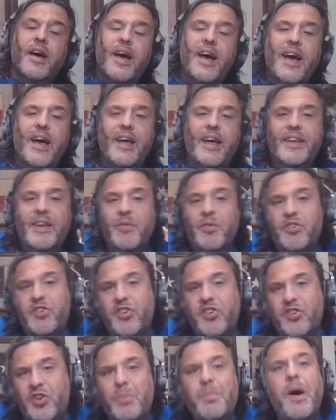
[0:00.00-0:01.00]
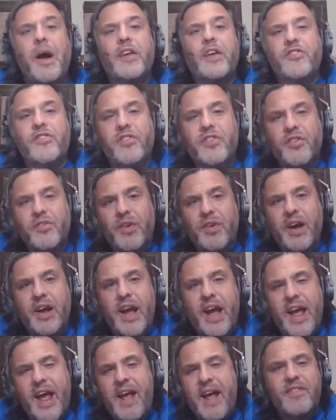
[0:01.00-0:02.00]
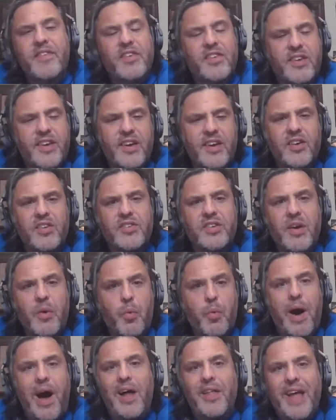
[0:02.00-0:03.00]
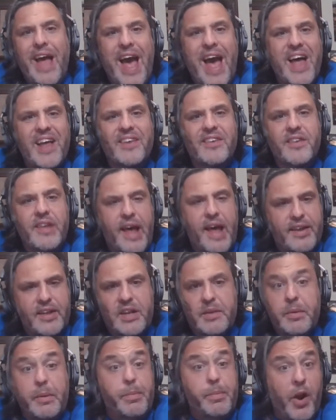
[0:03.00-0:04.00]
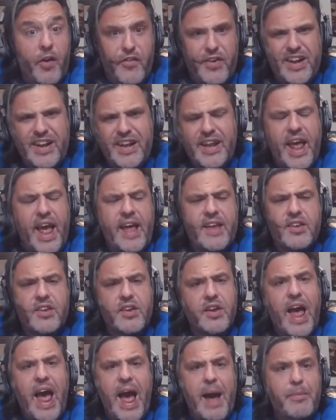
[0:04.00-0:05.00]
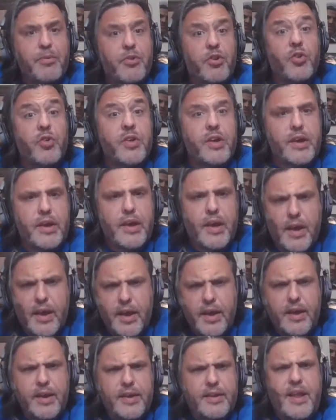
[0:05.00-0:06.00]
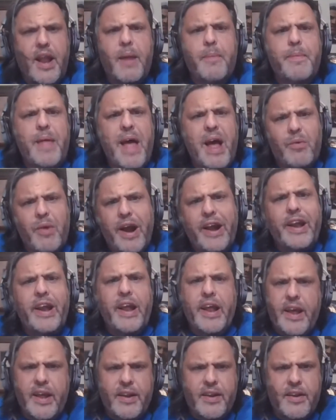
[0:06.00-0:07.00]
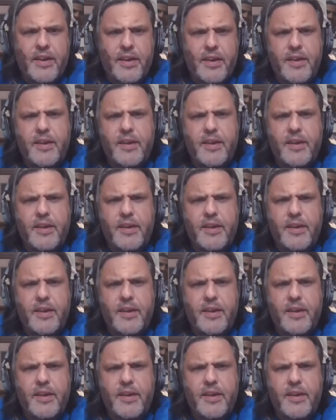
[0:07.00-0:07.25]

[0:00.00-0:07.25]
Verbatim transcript: And it was just too much. Right. And the skills, while it has has to be perfect, he has to absolutely set up that right hand.